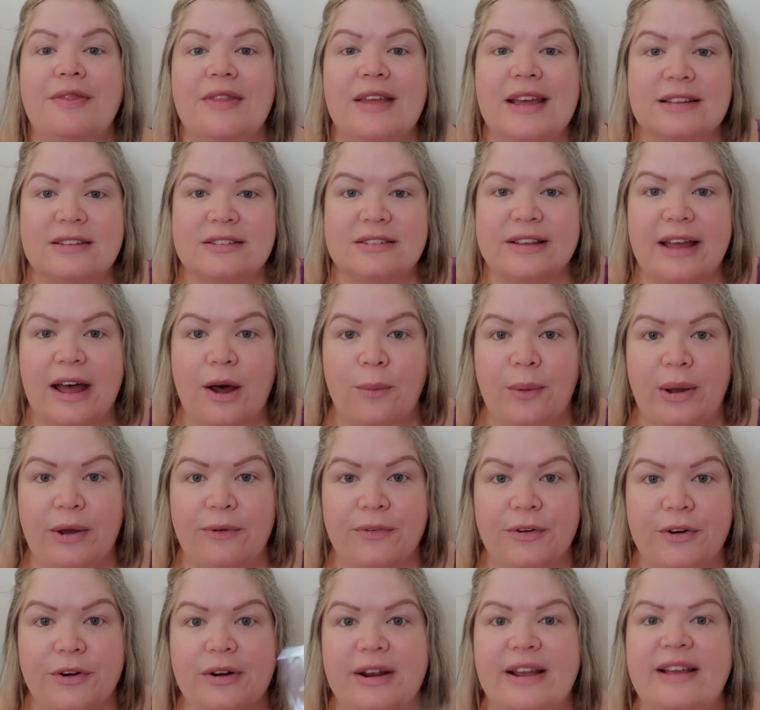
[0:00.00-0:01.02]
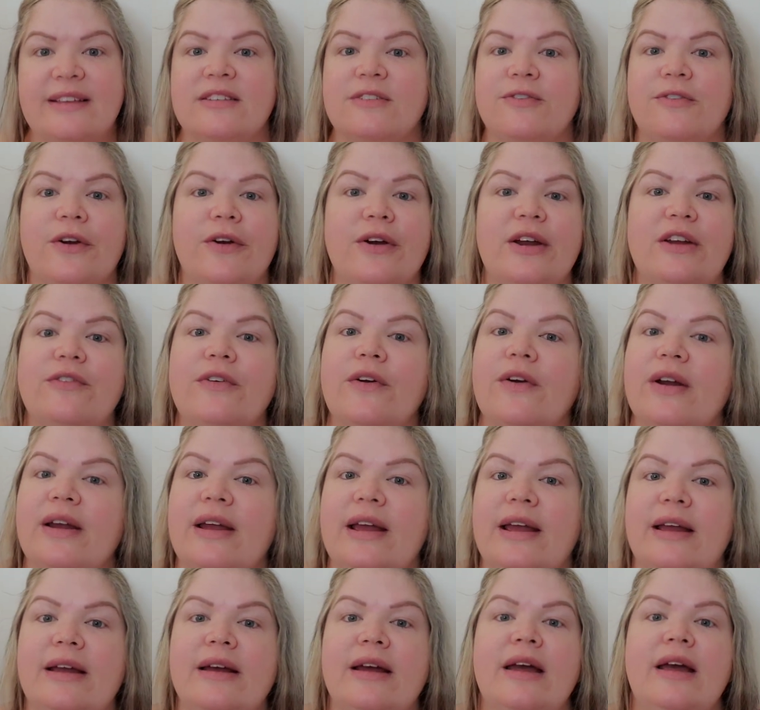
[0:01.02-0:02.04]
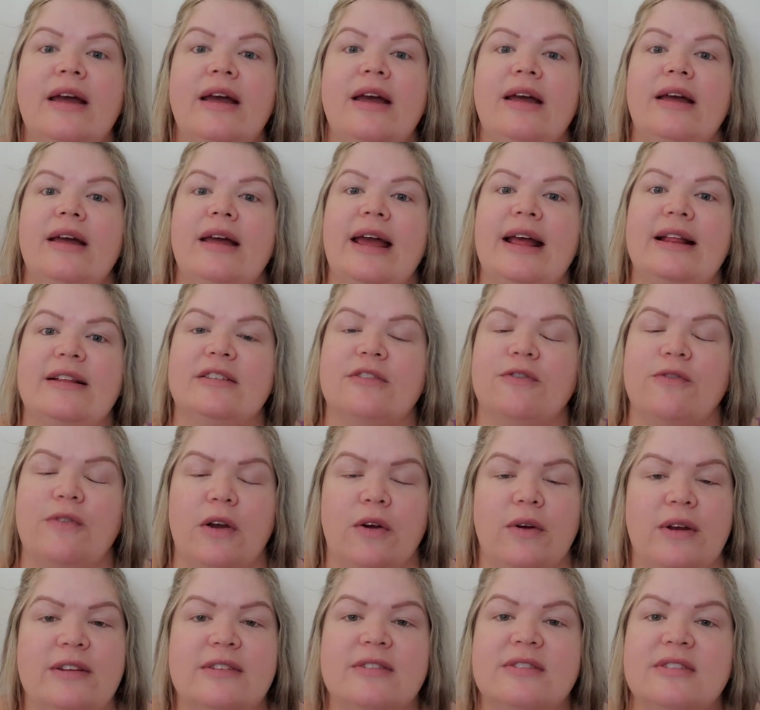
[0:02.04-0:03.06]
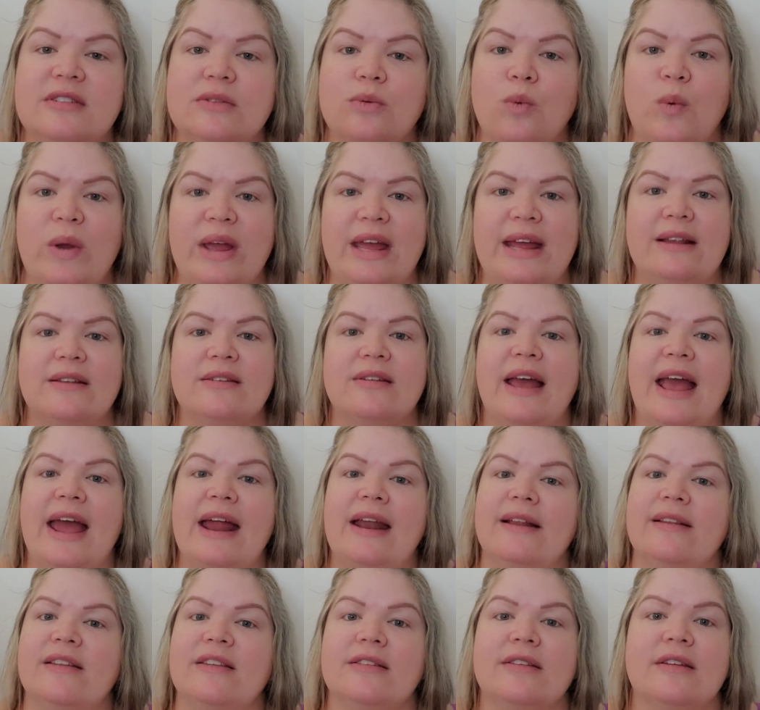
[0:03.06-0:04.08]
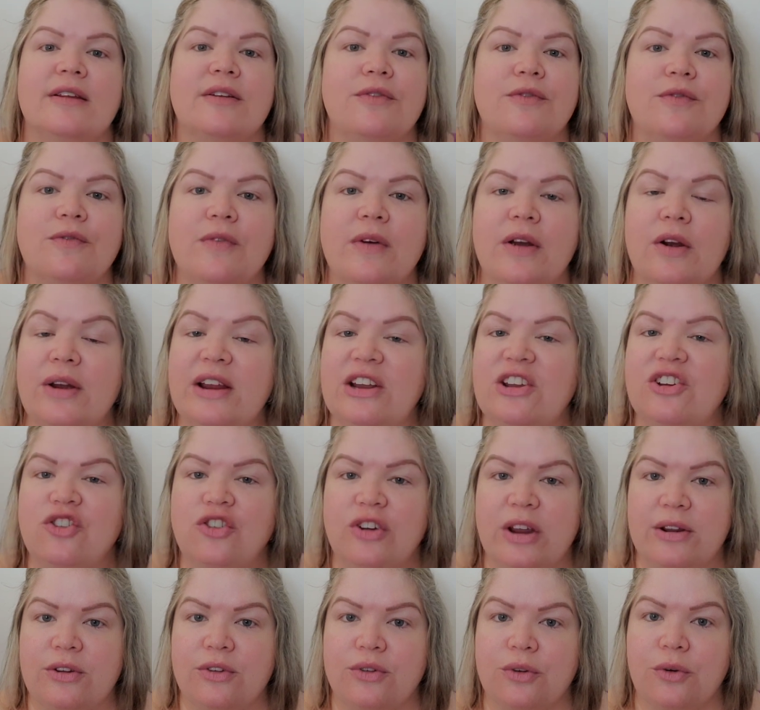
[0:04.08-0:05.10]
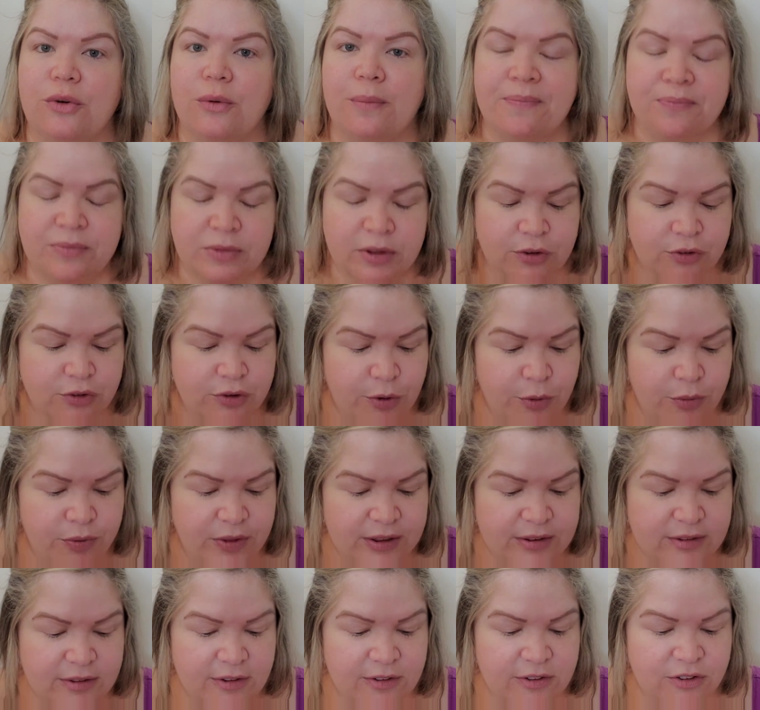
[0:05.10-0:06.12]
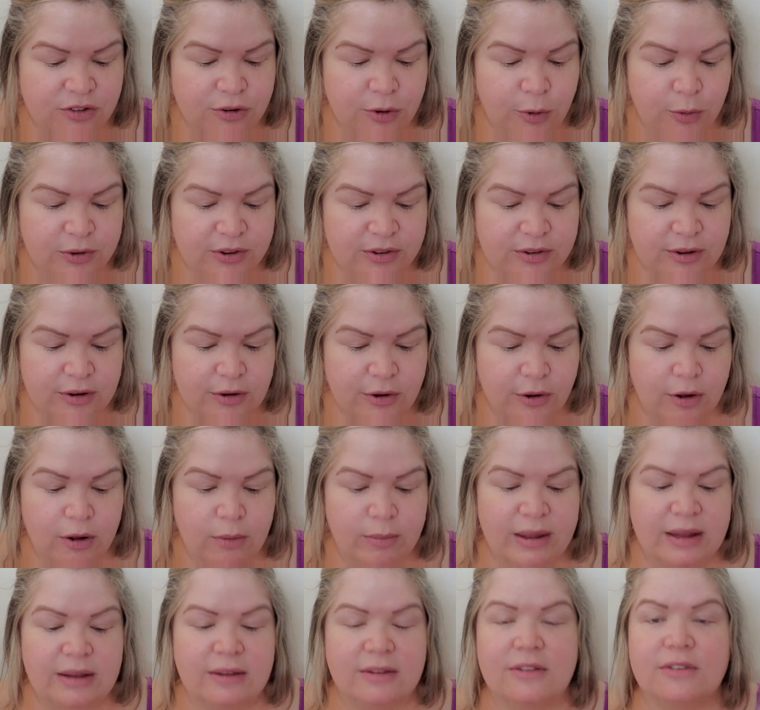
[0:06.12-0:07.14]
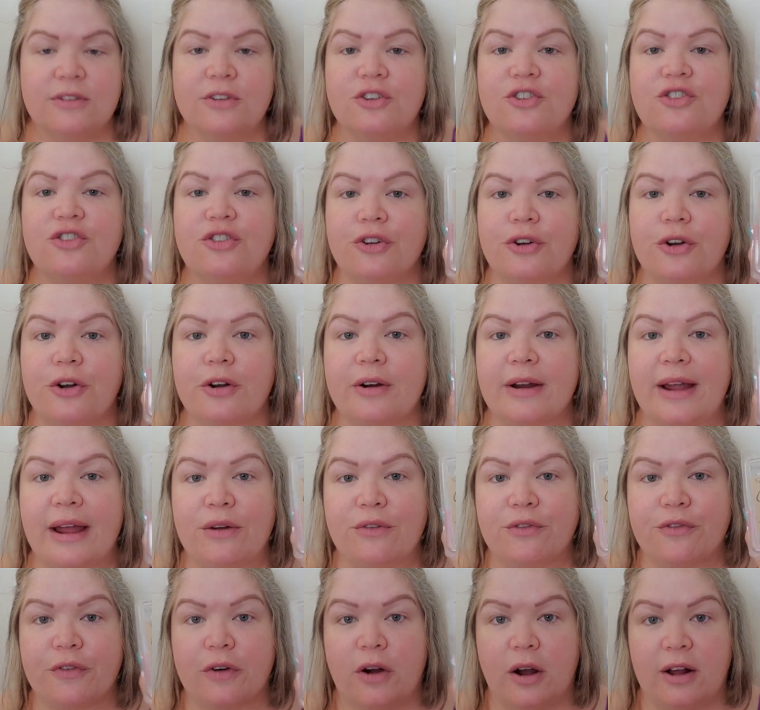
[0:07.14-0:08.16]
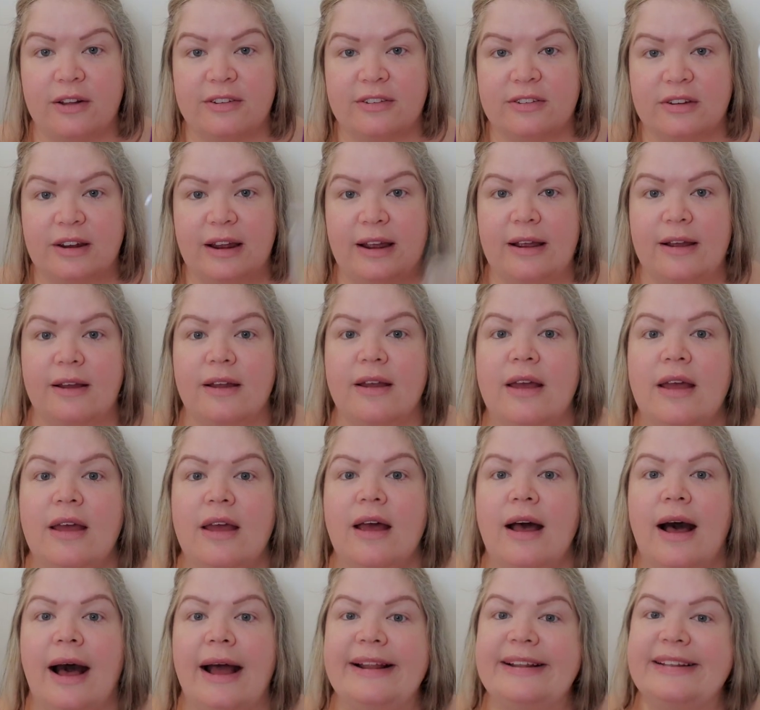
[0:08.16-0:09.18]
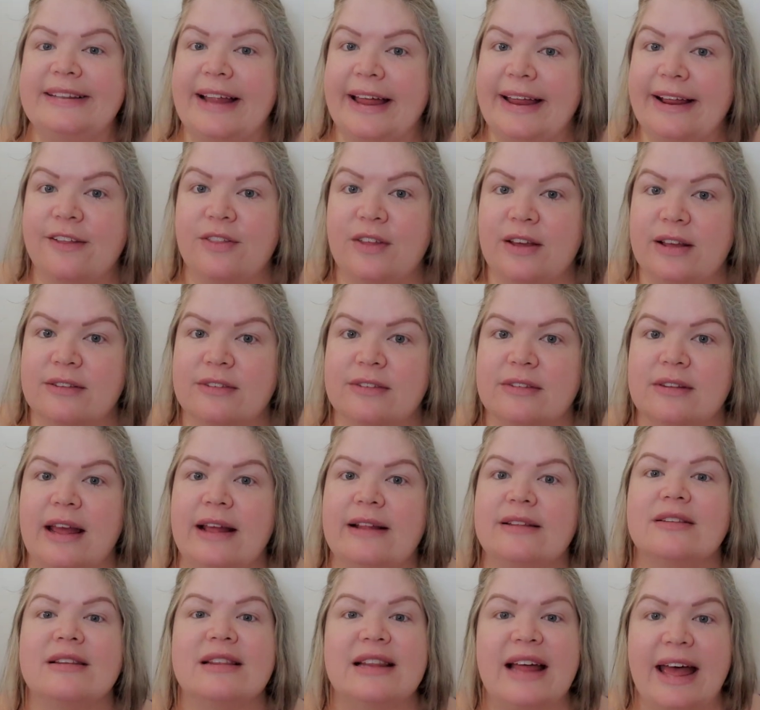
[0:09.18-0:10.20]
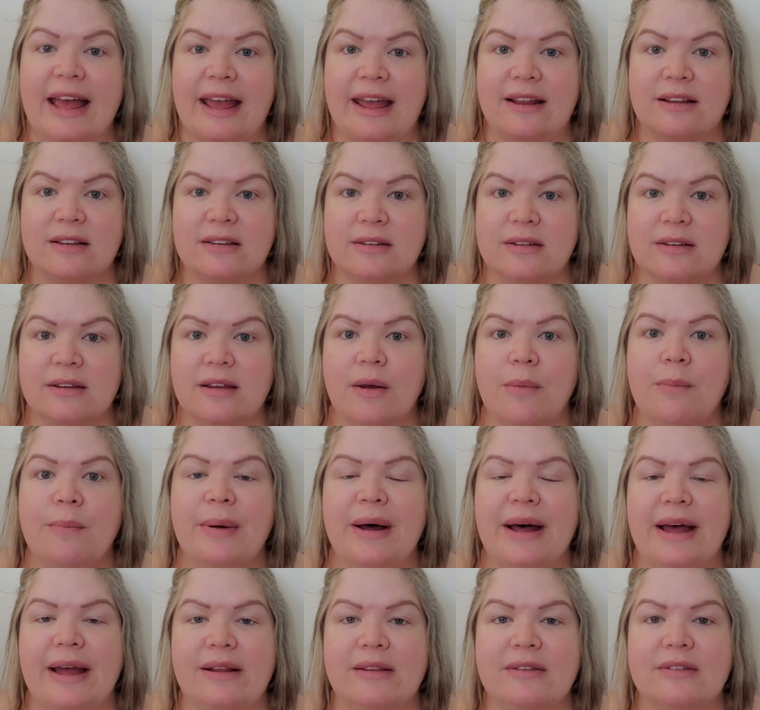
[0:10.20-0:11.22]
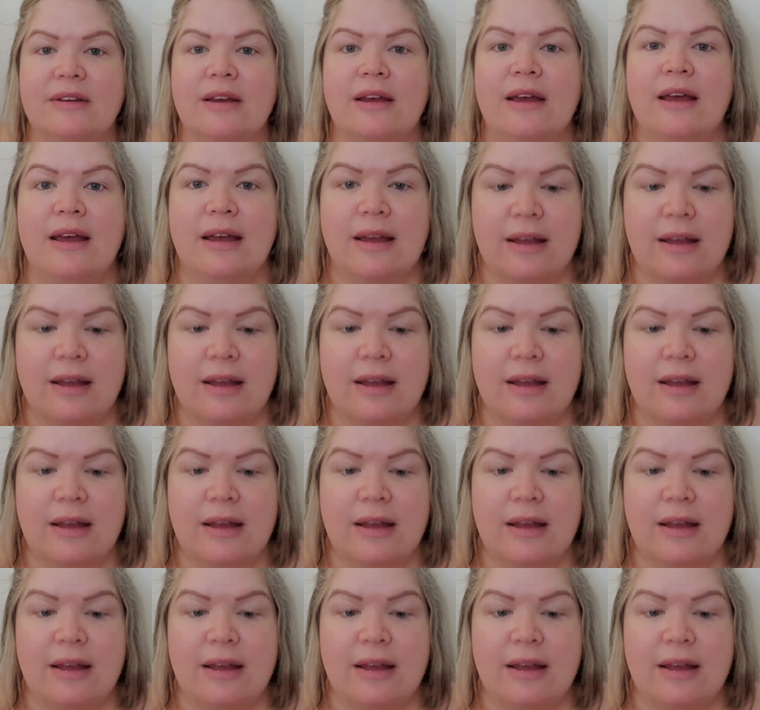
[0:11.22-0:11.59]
This, however, is very, very, it's very sweet and it's very gentle. So this is toasted almonds, sugar, and frosting. I like this. It's light, but